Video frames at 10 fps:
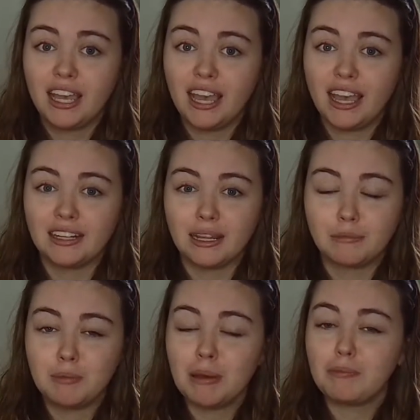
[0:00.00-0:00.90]
and I'm a
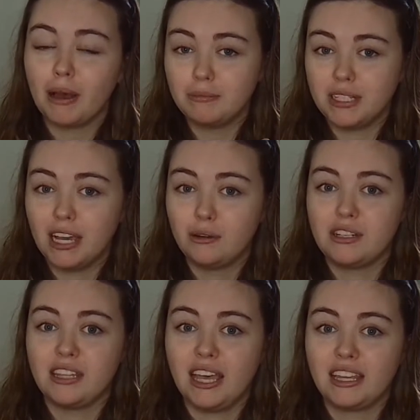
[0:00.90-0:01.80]
bit bummed out
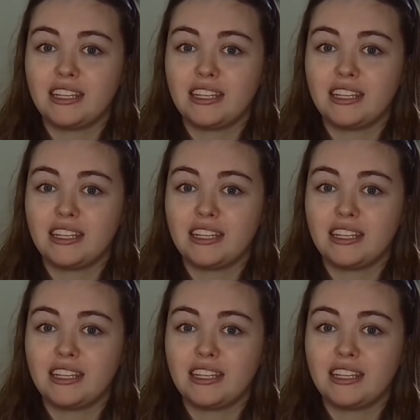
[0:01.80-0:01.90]
that